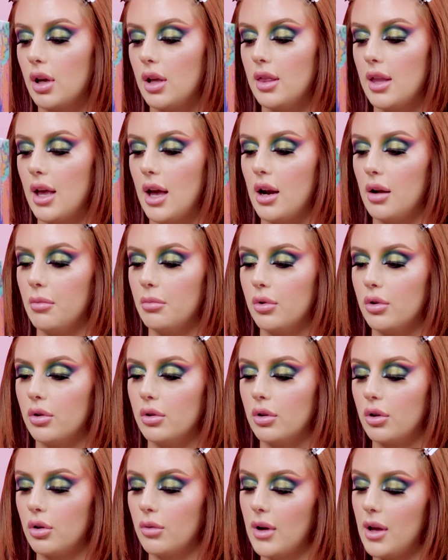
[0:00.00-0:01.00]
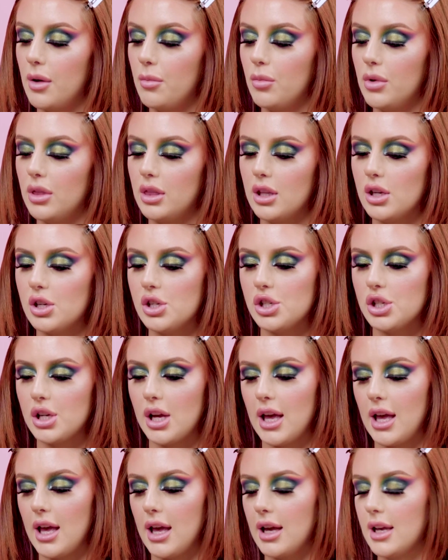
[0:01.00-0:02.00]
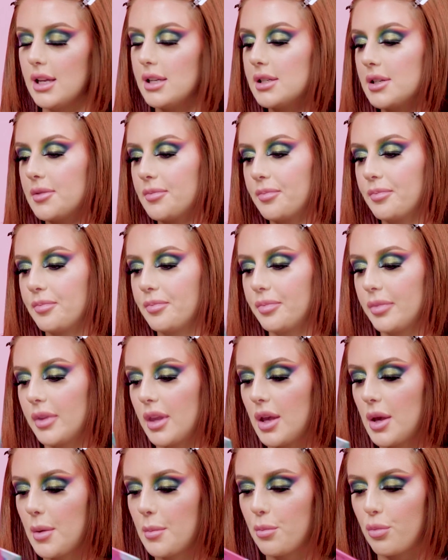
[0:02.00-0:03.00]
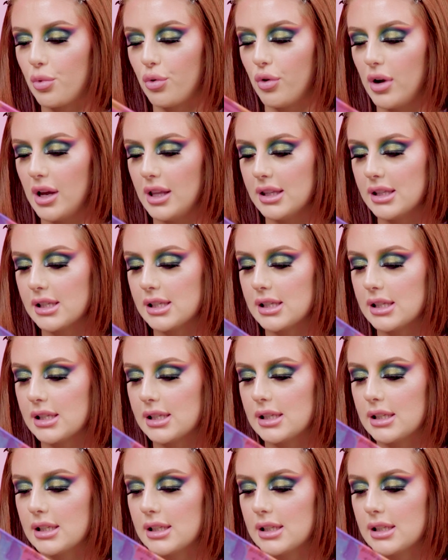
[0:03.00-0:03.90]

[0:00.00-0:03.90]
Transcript: And then I'm going to go in with the shade Prince.